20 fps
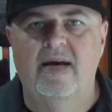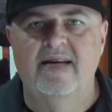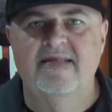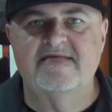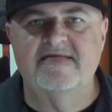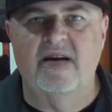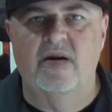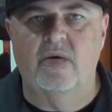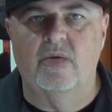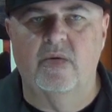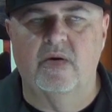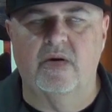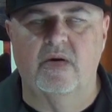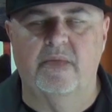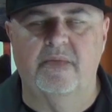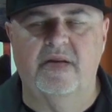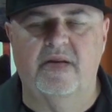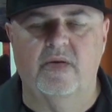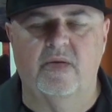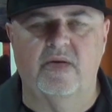So we're
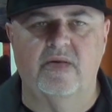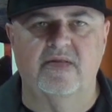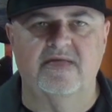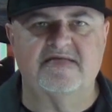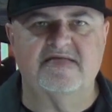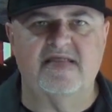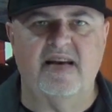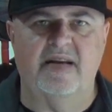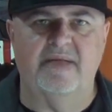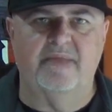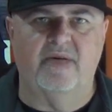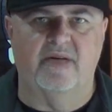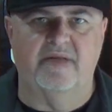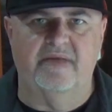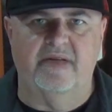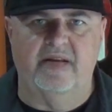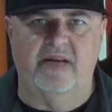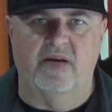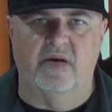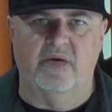going to be doing a little sidebar
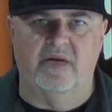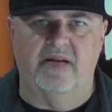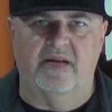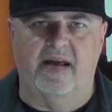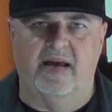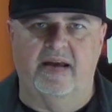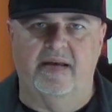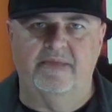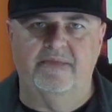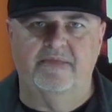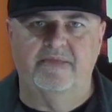video today.